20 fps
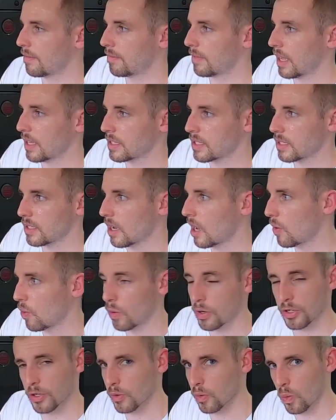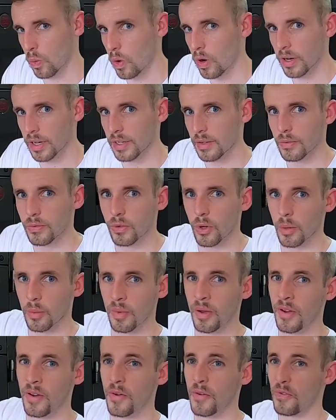that's not what you're wanting
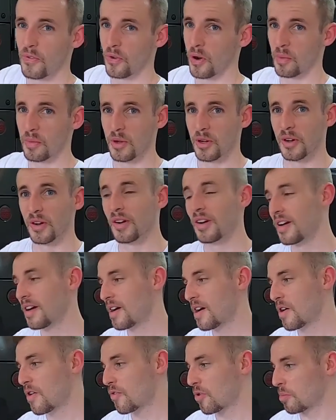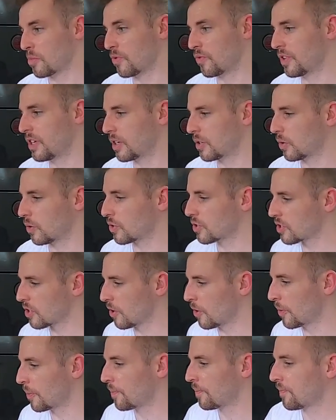from your vehicle.
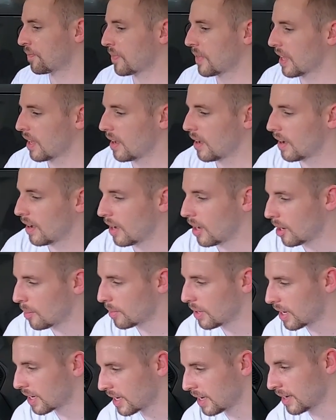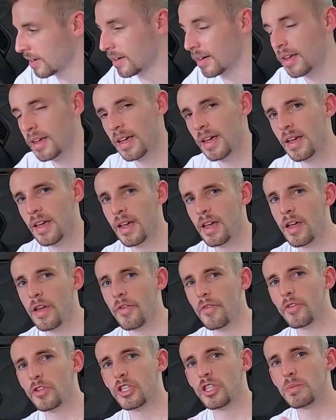So again,
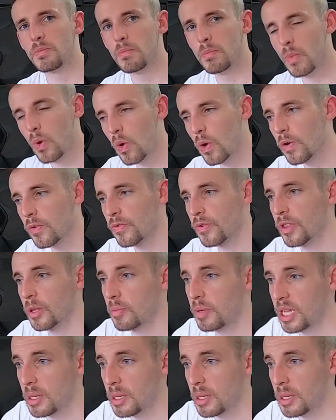this is more for the